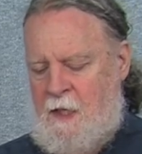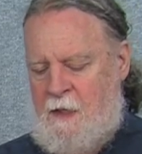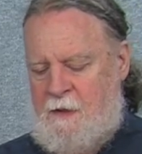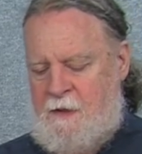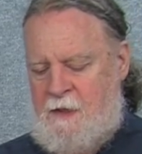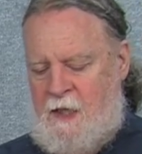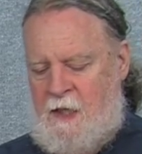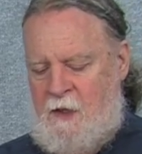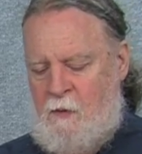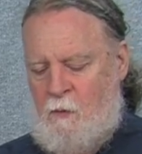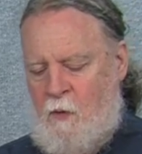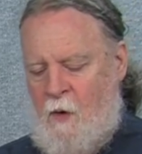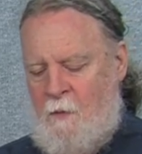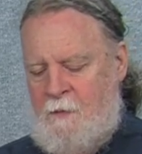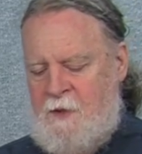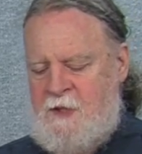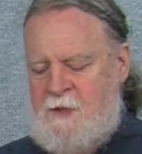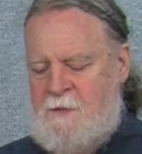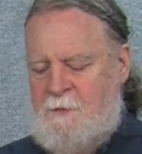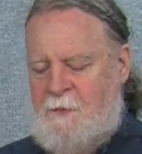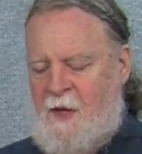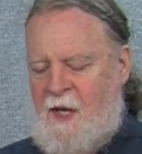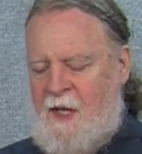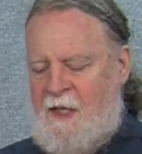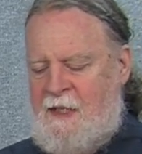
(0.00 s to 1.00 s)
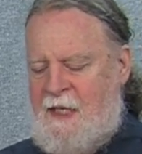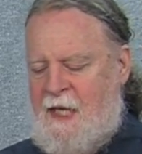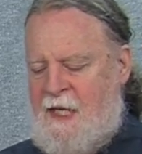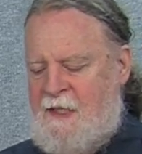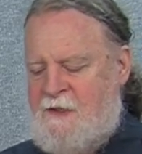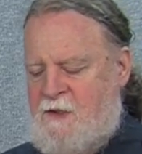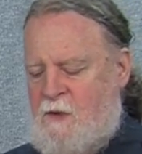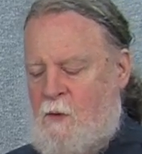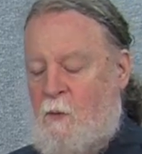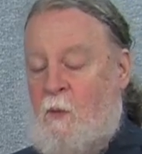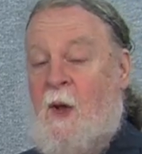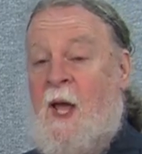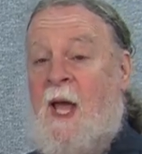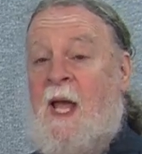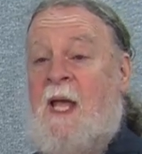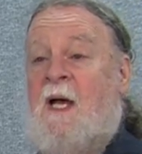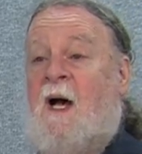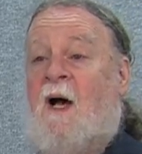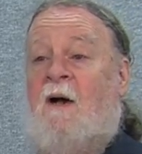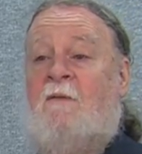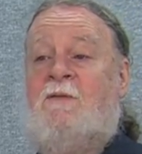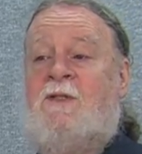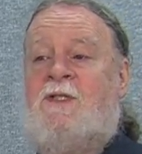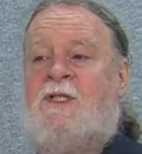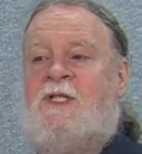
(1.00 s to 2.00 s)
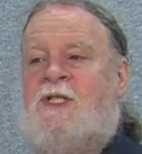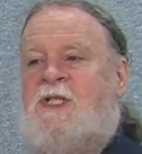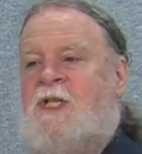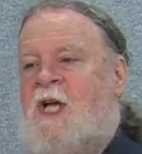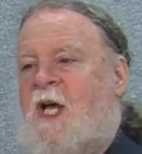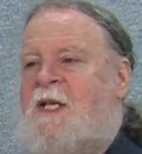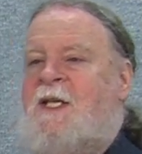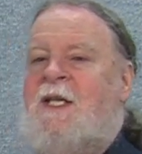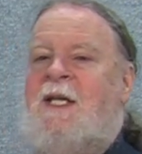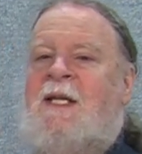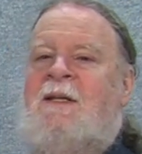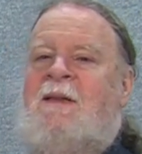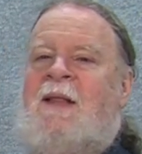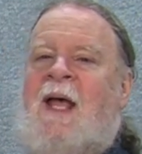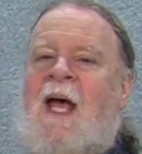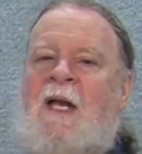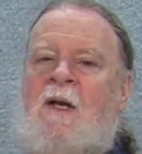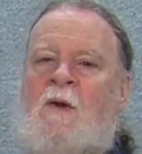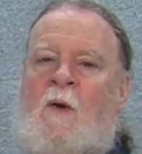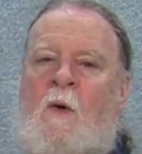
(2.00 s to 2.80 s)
the woman's body has a way of shutting that